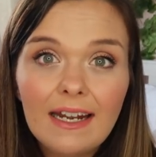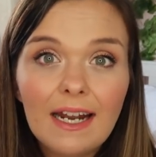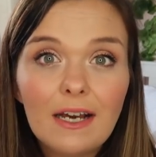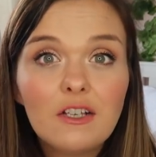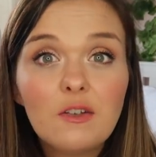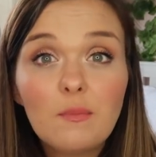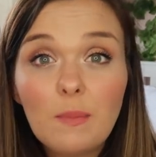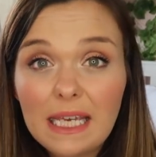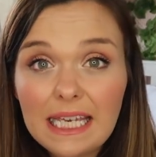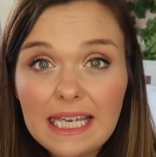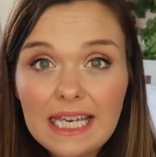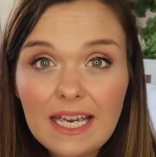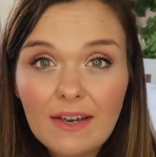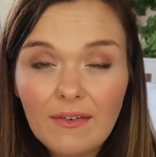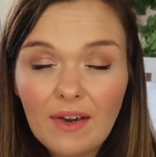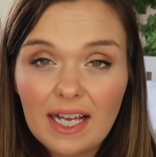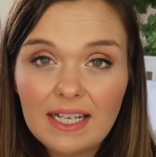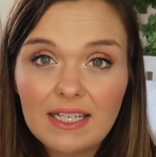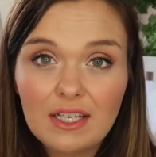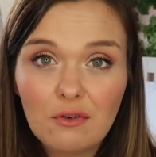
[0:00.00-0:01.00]
Now, speaking
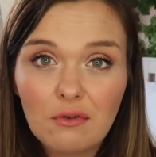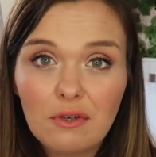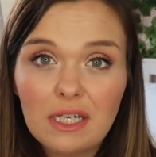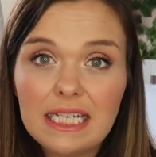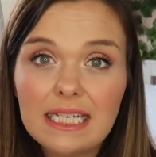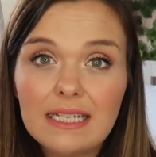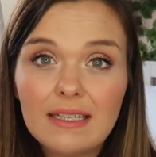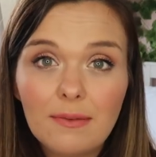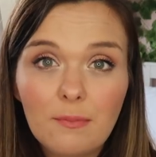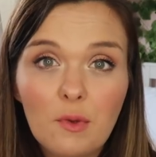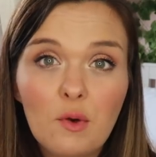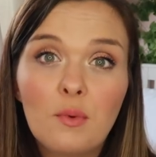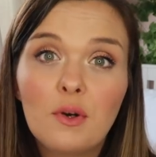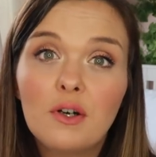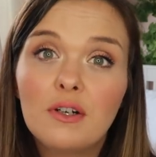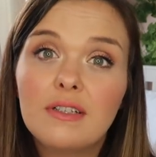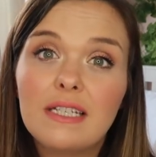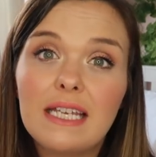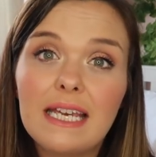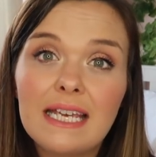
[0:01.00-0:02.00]
of categories, Slimming
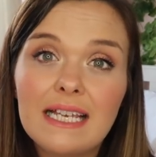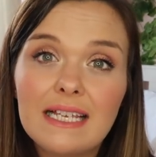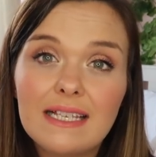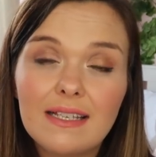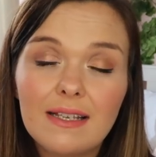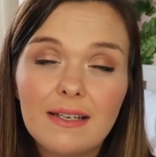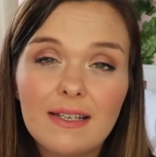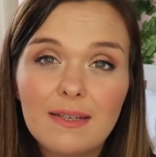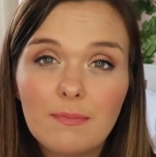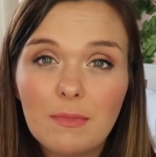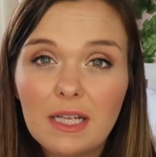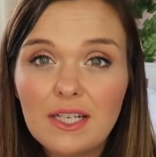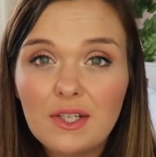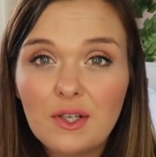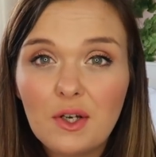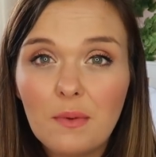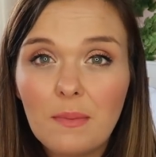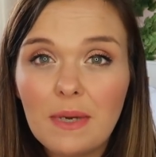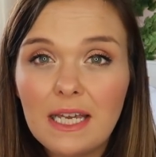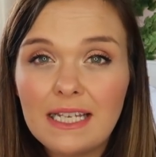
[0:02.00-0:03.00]
World is
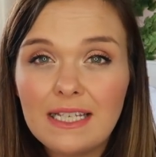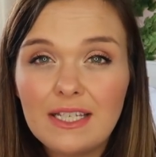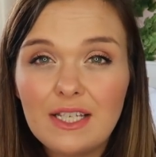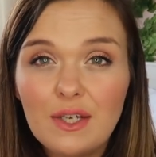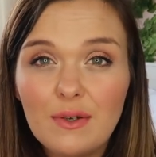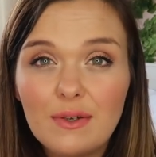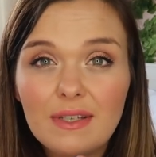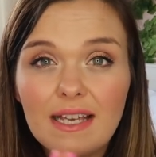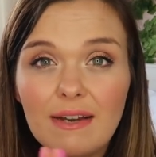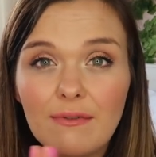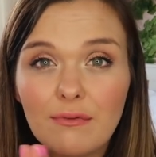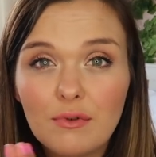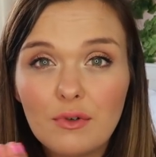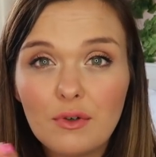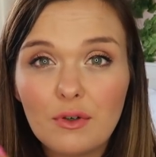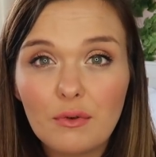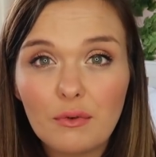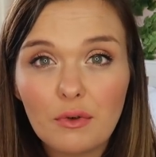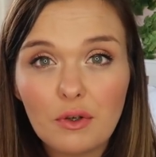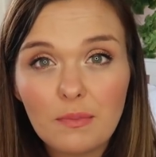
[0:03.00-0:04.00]
split up into
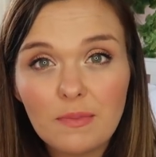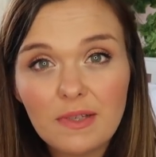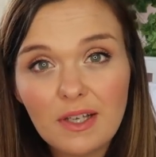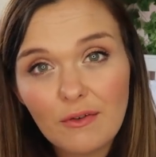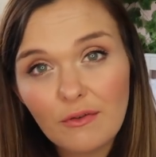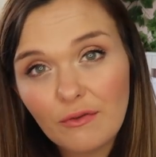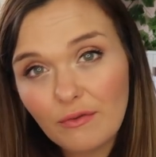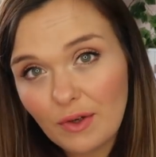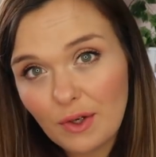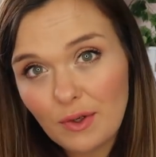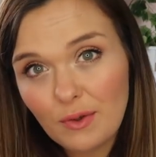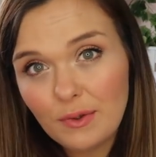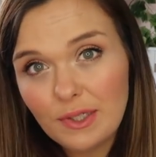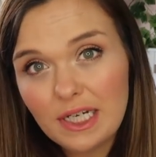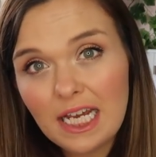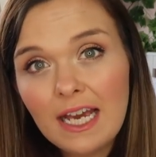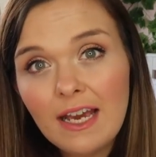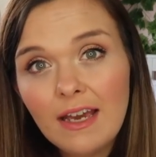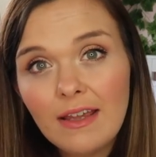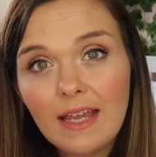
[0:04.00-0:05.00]
several groups of
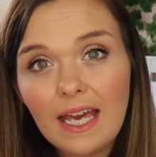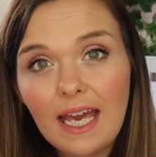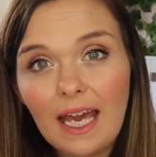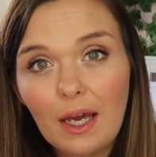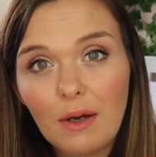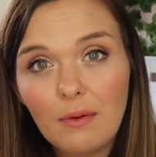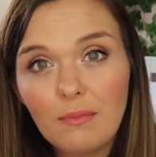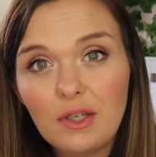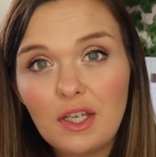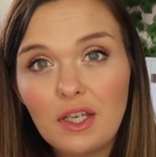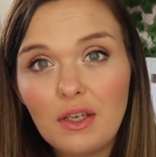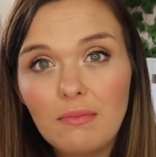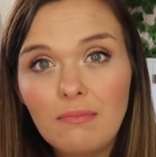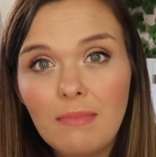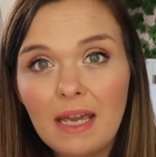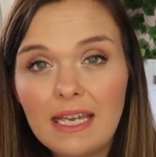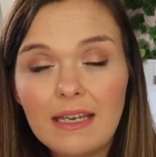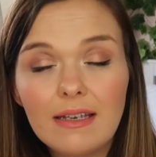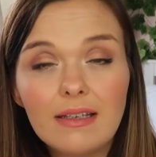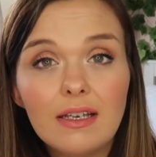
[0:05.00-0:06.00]
food that help you
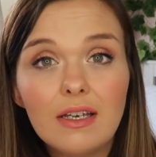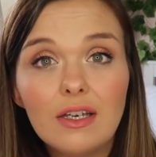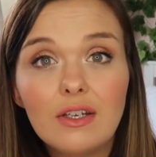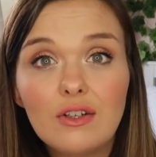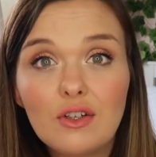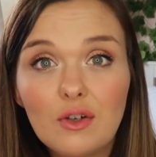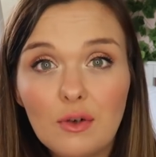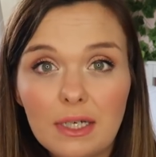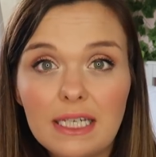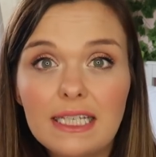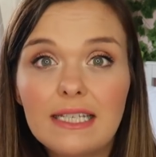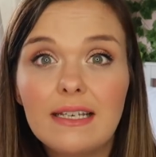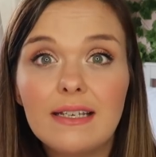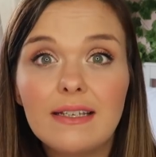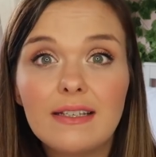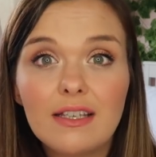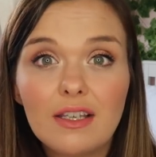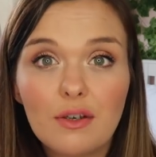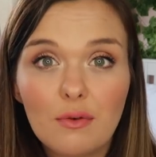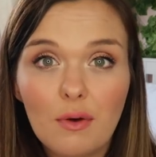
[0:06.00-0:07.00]
make certain
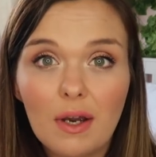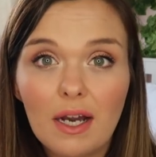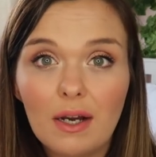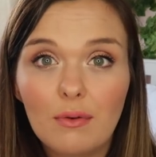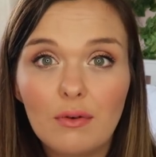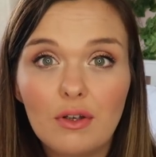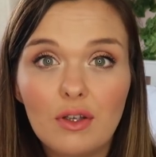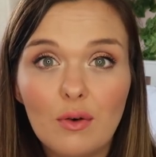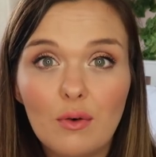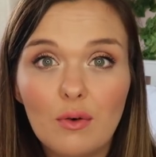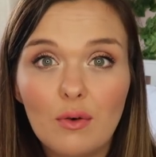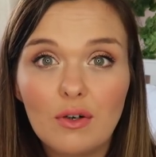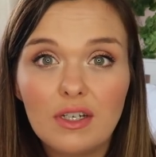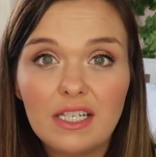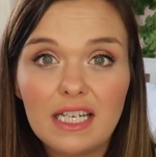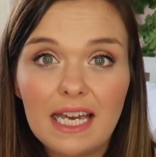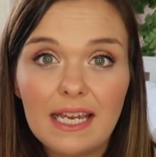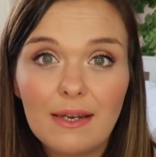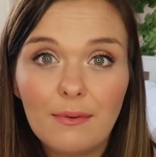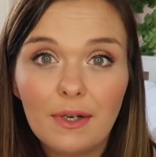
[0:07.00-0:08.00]
choices throughout
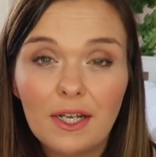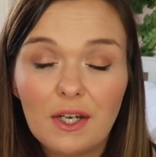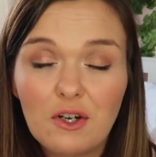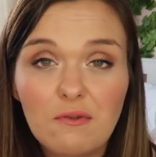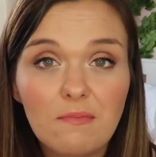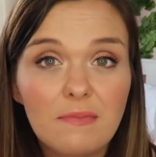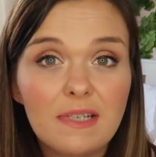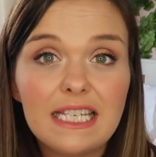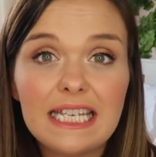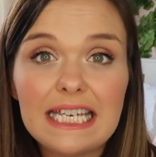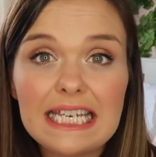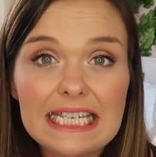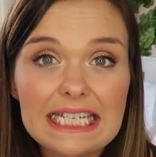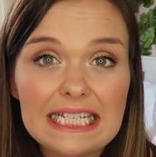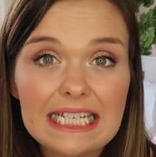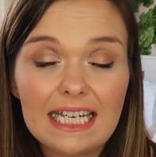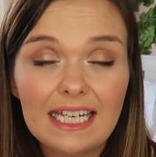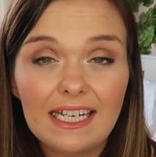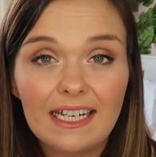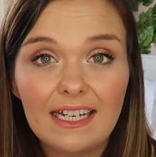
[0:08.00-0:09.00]
your day when it comes to
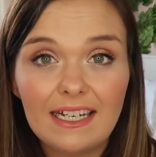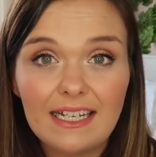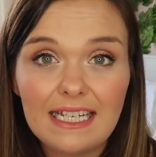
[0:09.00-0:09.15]
eating,